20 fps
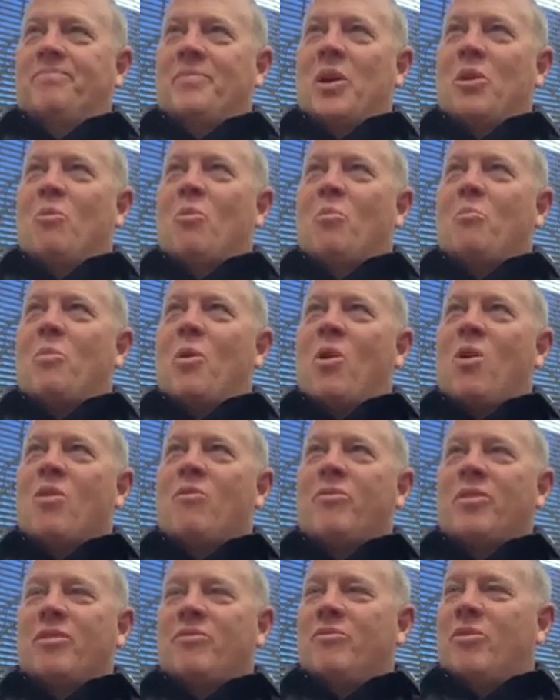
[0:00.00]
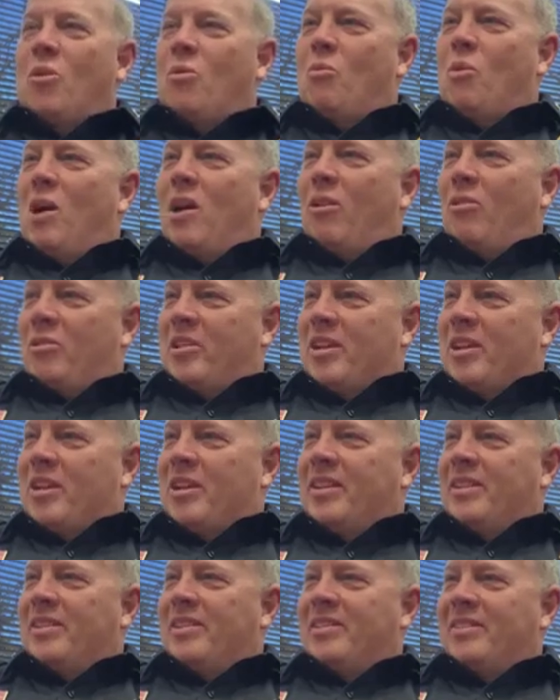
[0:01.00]
They were perfect for a wild
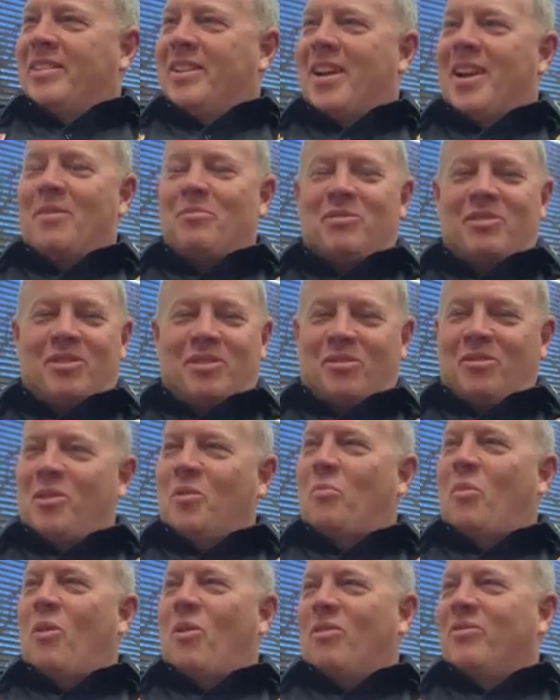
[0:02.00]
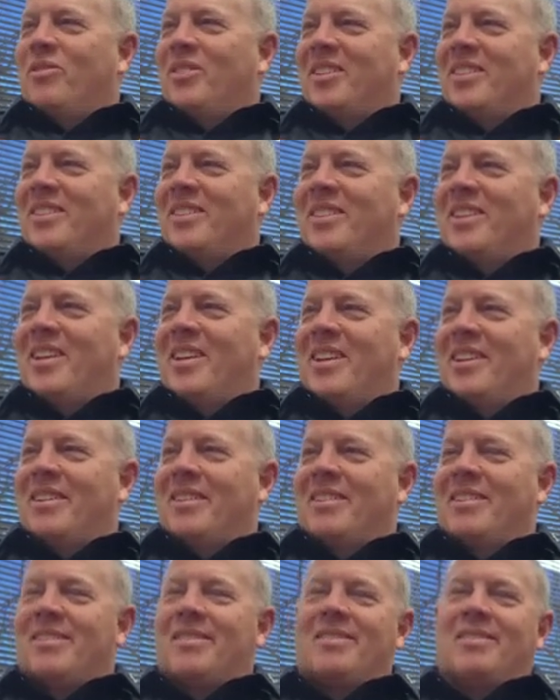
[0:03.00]
kid. Yeah. Absolutely perfect
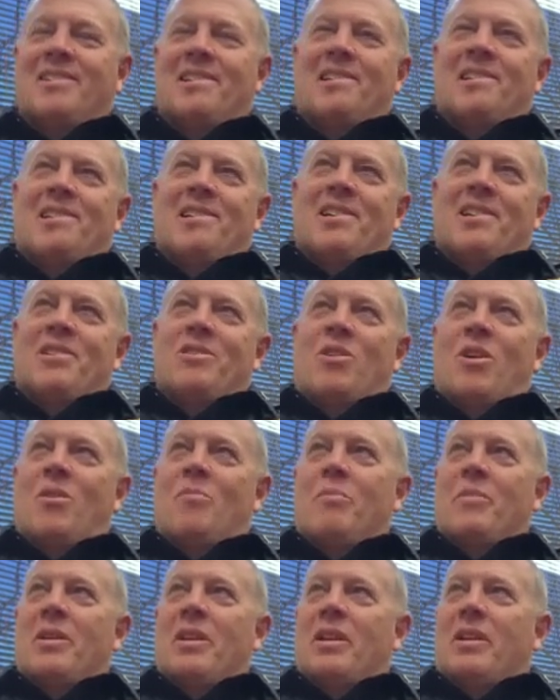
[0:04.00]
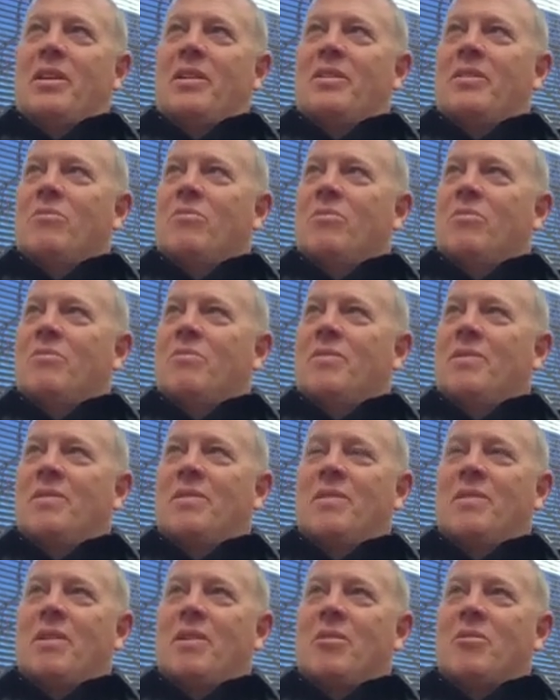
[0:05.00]
taught me to
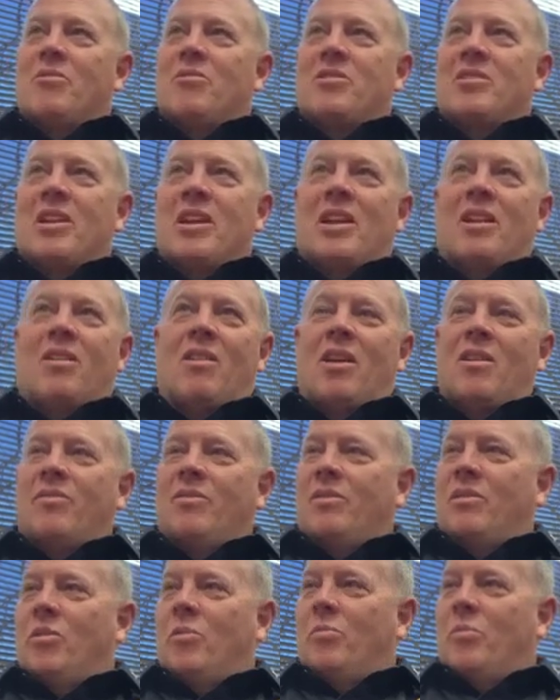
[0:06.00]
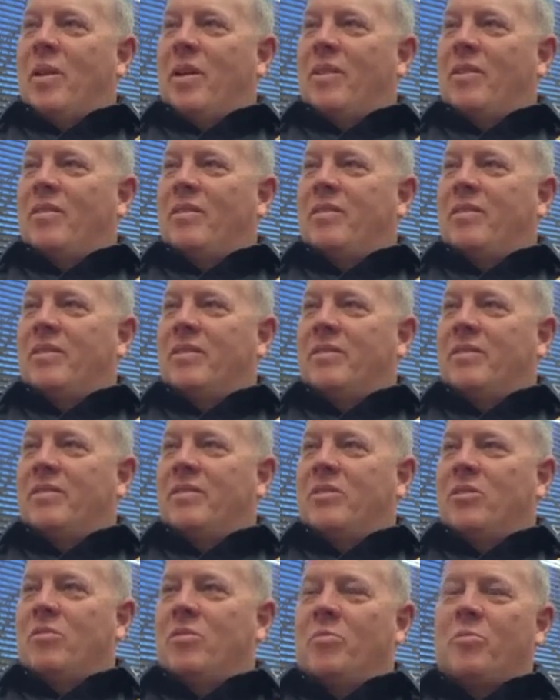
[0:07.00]
understand life a little better, to,
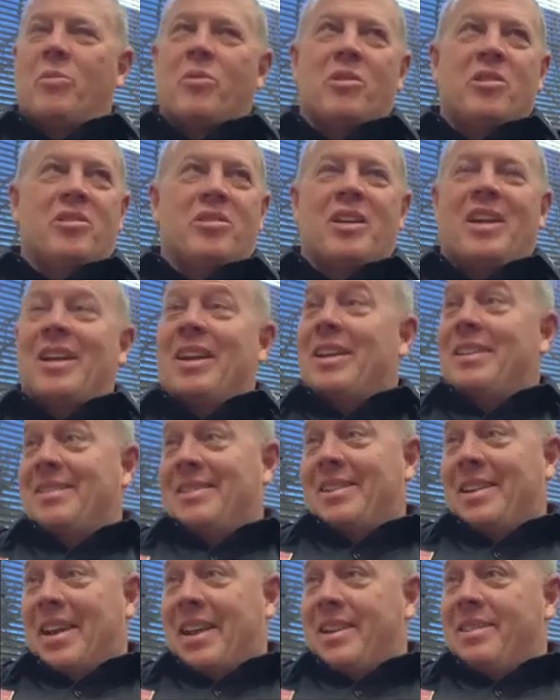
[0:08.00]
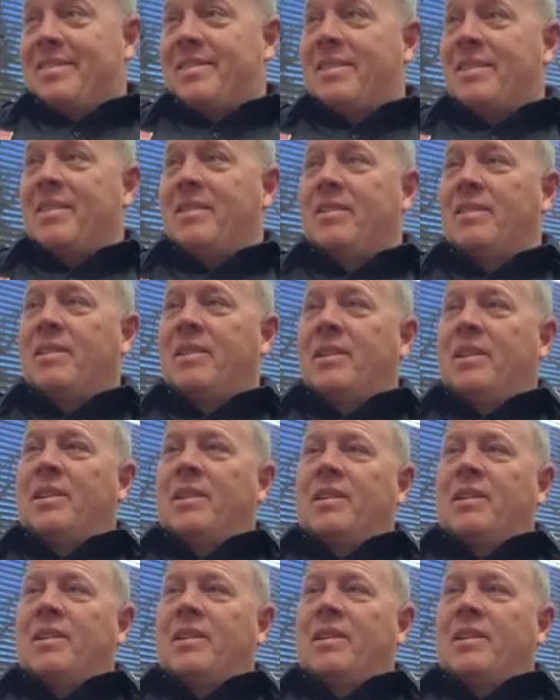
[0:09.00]
to appreciate education.